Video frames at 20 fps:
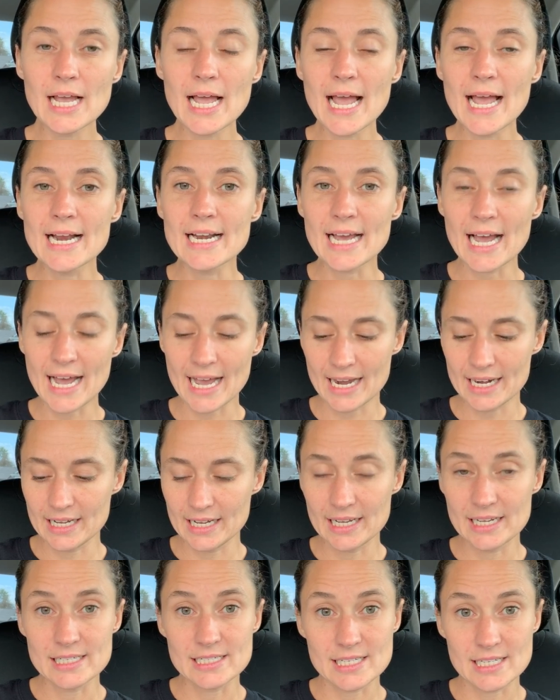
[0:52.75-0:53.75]
and add
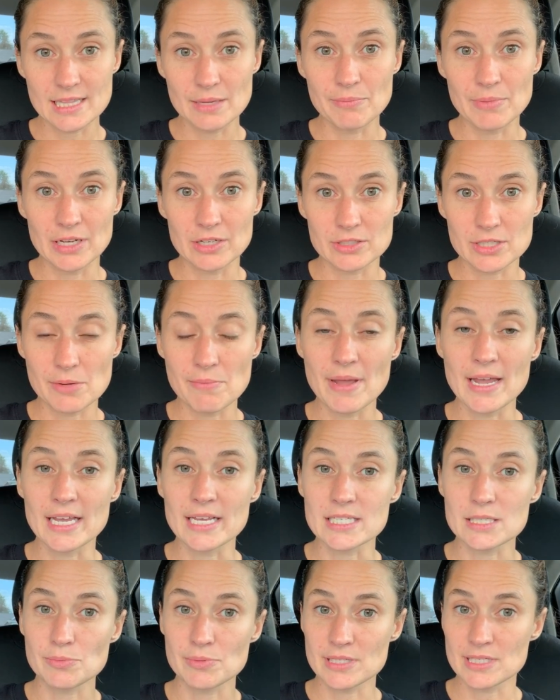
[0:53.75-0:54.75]
it into the meal to make
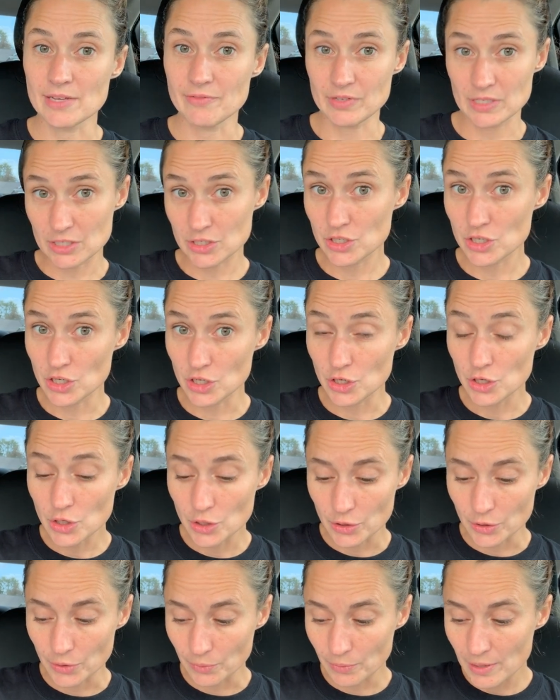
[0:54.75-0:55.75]
it specific to
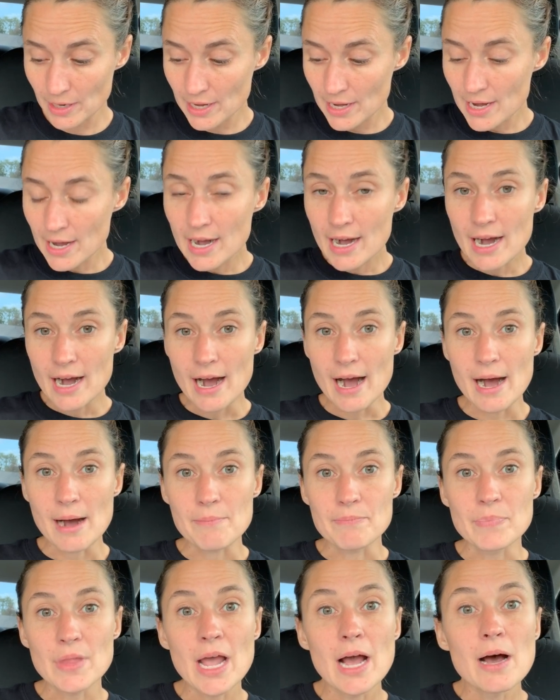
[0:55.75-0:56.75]
you.
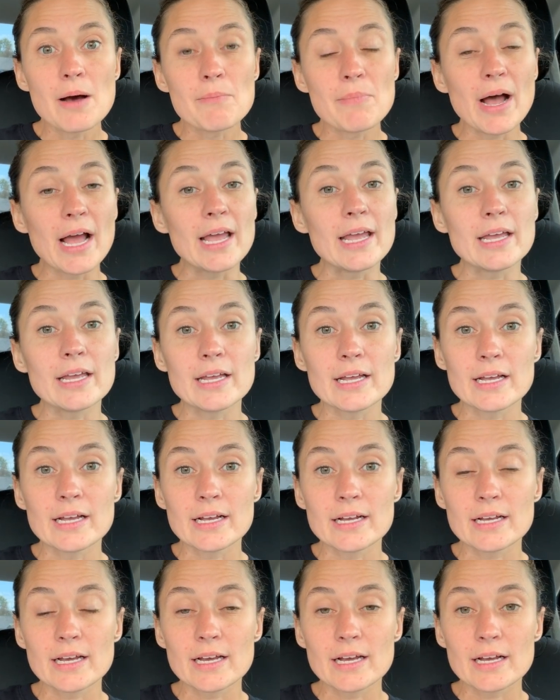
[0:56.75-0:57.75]
But
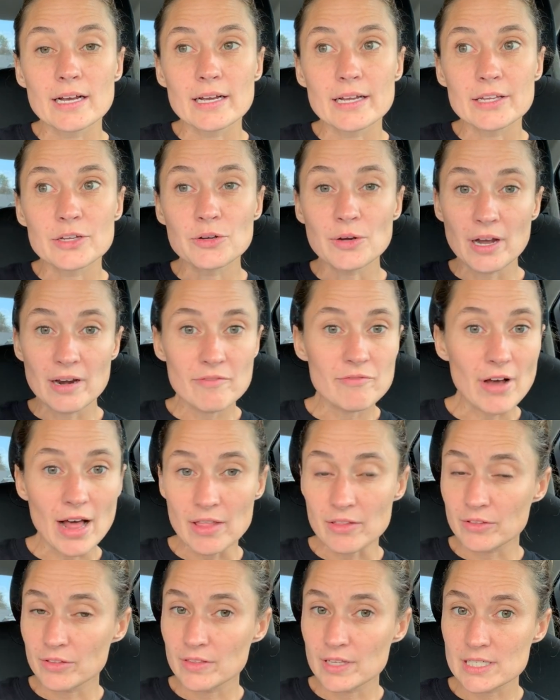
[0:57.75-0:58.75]
you can
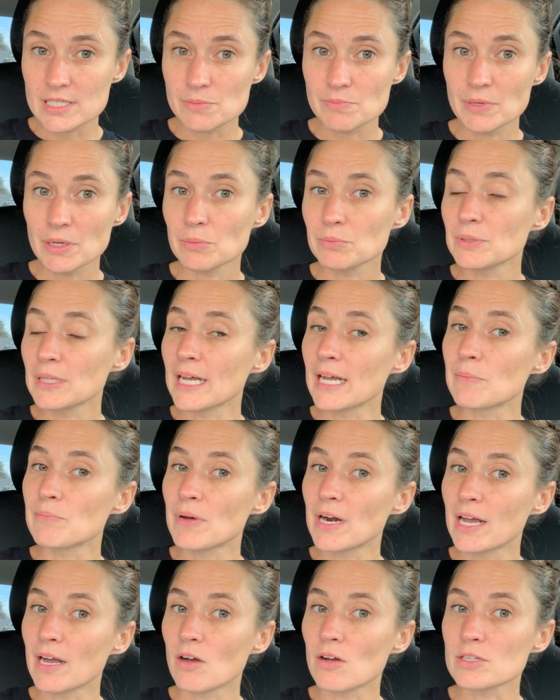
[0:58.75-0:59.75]
follow this meal plan,
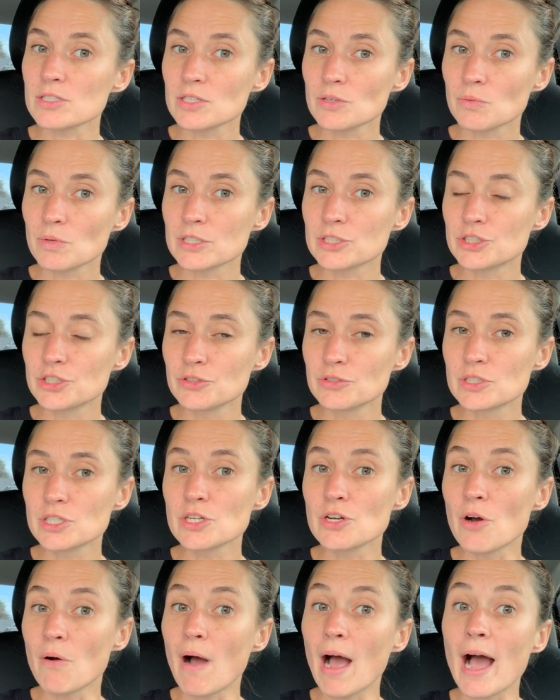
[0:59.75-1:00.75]
but I also want you to
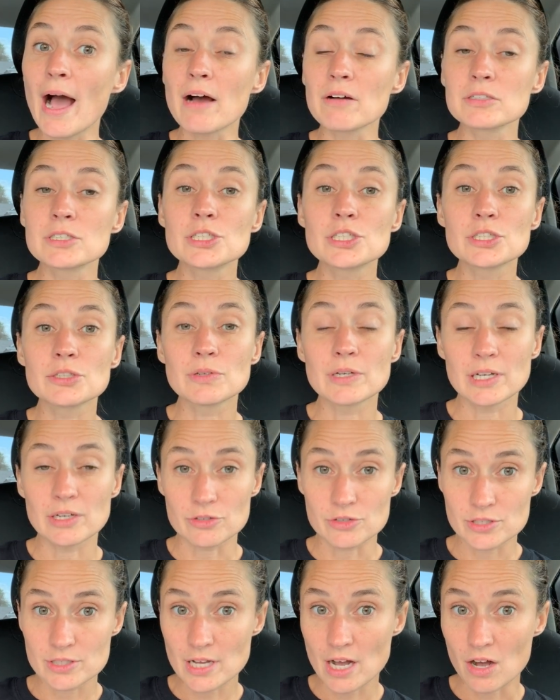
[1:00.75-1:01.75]
know how to do it
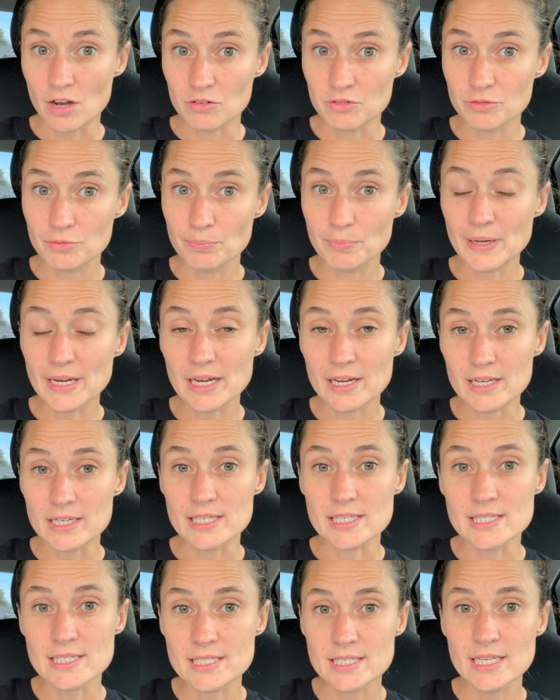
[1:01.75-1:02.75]
yourself
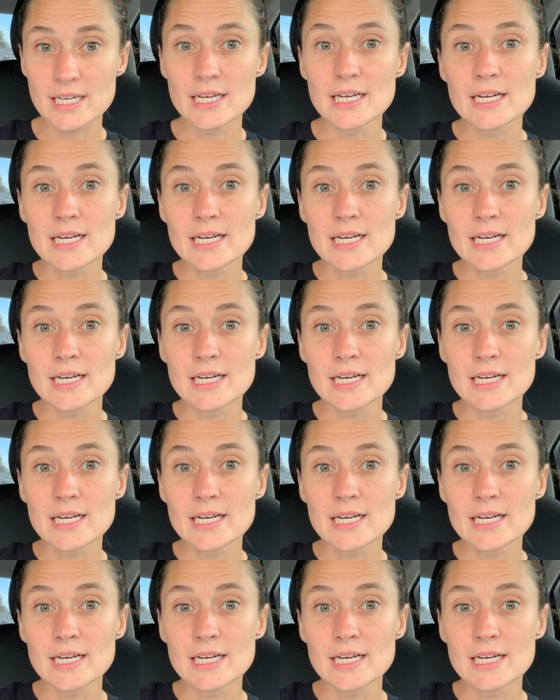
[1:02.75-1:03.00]
because